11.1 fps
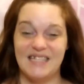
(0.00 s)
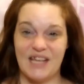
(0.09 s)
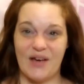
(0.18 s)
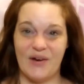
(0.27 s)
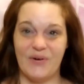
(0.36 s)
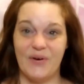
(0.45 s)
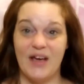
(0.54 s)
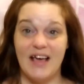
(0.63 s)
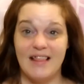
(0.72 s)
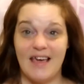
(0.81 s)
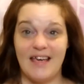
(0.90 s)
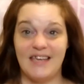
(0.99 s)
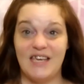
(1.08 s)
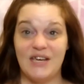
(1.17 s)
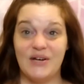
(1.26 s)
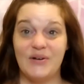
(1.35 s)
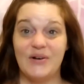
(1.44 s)
So thank
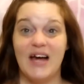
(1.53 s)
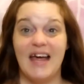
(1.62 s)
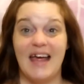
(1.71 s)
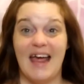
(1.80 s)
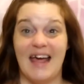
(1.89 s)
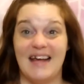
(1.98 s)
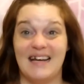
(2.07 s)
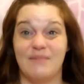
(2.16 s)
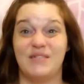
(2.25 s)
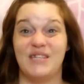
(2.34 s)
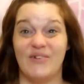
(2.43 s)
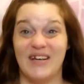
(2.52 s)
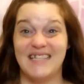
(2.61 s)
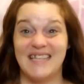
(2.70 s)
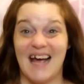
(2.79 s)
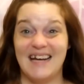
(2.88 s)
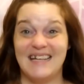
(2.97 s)
you and I'm so
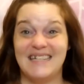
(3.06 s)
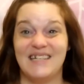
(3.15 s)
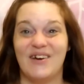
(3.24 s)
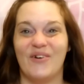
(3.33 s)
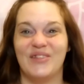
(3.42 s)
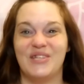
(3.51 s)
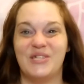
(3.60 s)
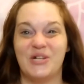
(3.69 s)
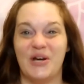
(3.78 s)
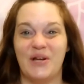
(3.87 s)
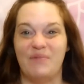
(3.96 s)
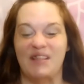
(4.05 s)
excited to go on this journey